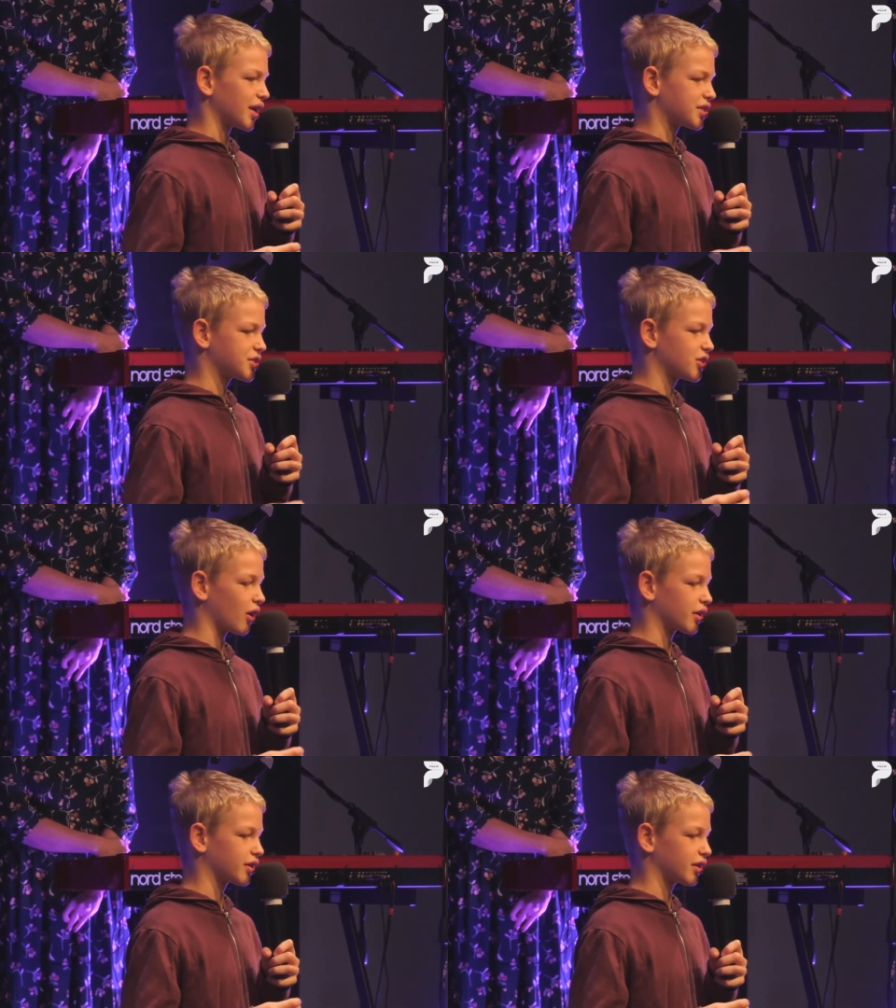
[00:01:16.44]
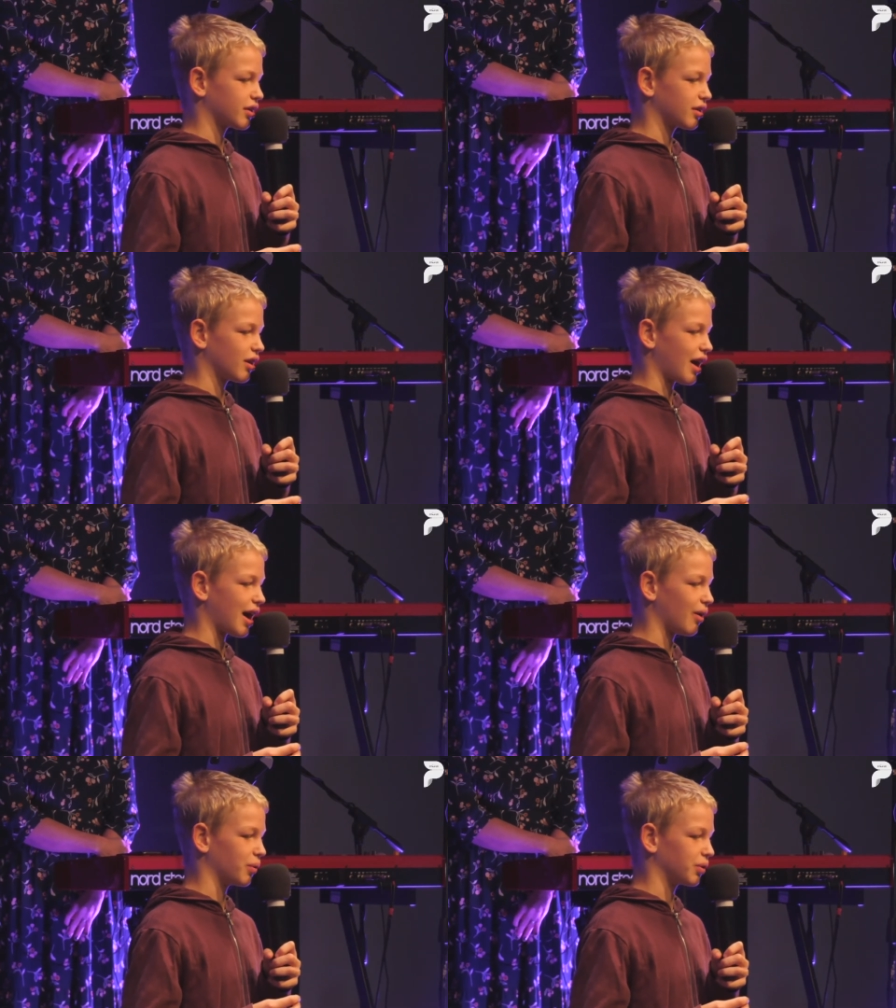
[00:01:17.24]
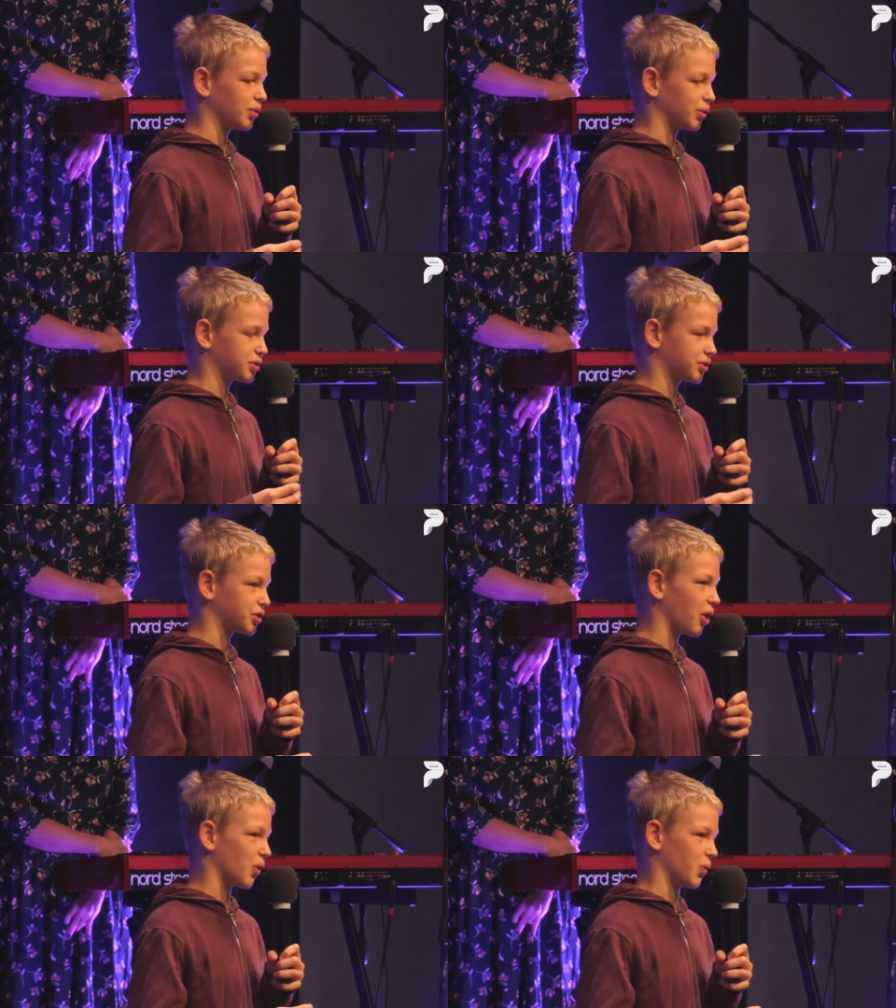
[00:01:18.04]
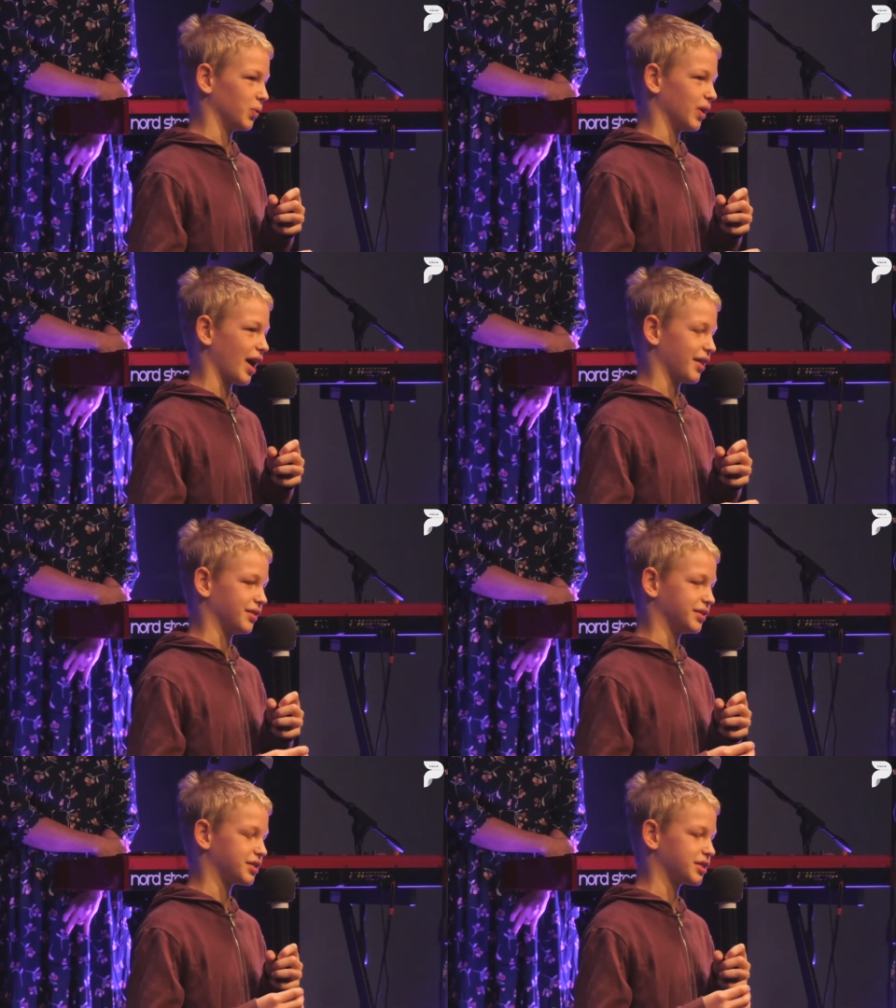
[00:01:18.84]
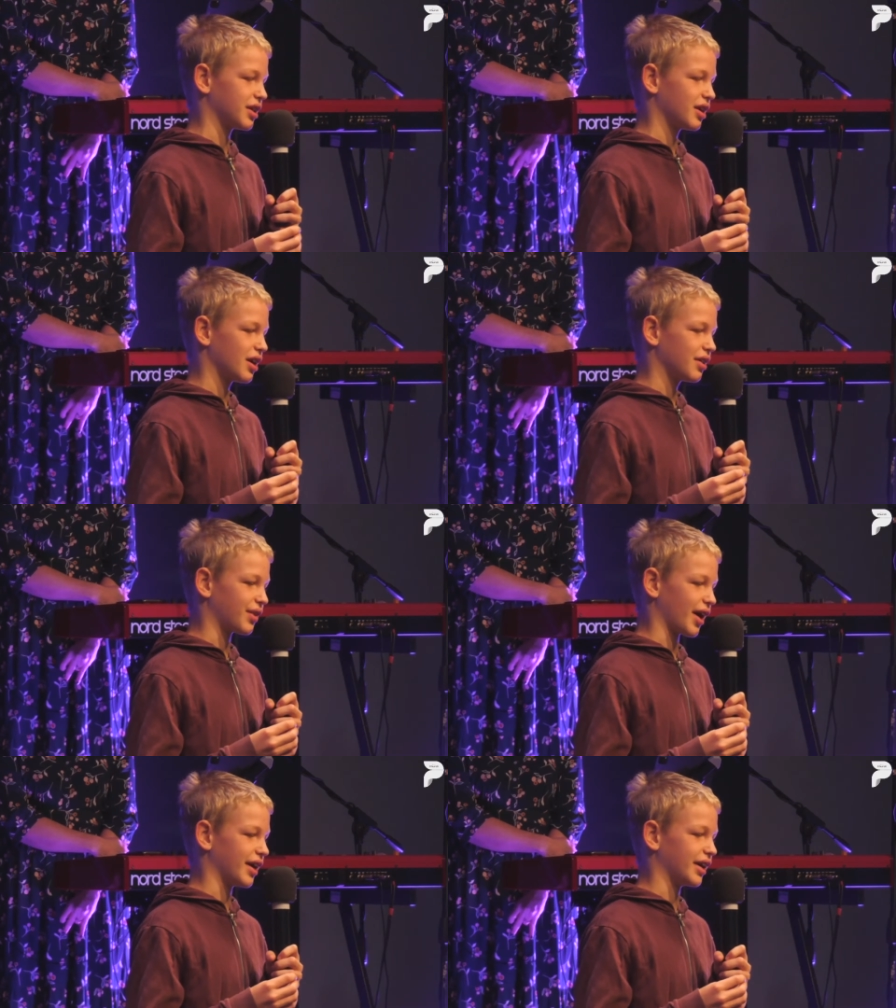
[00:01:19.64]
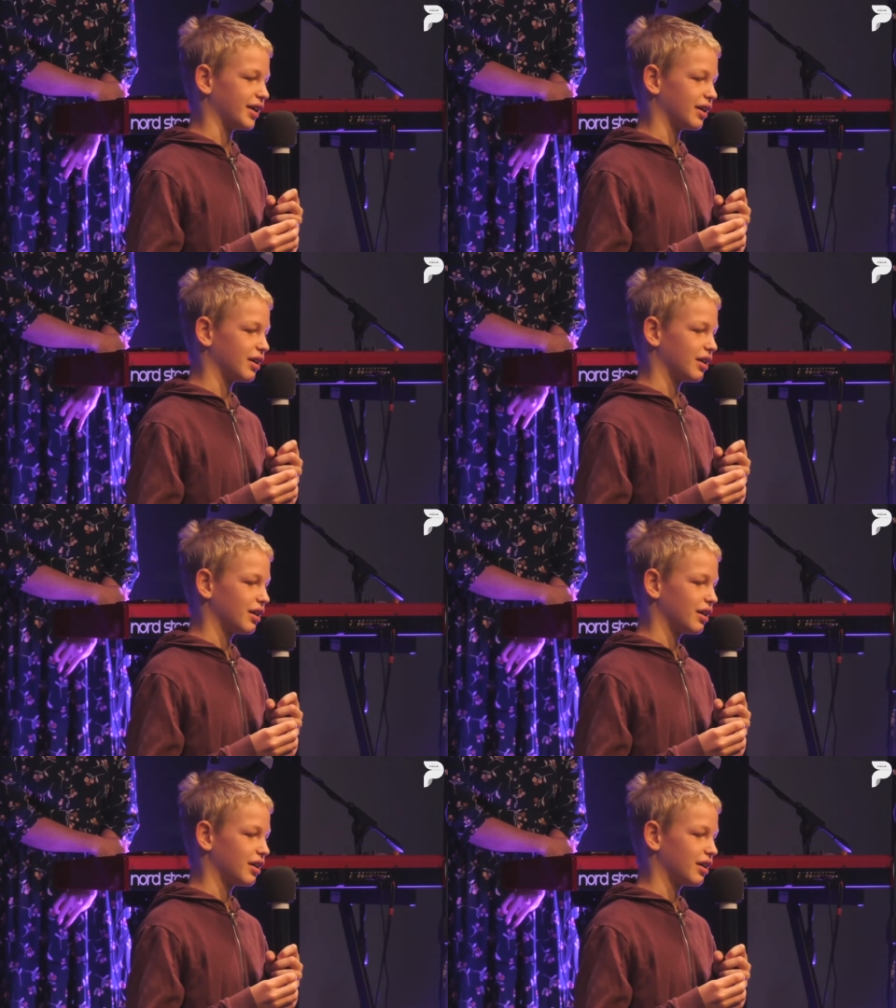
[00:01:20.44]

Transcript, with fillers: they suck out your soul, and they,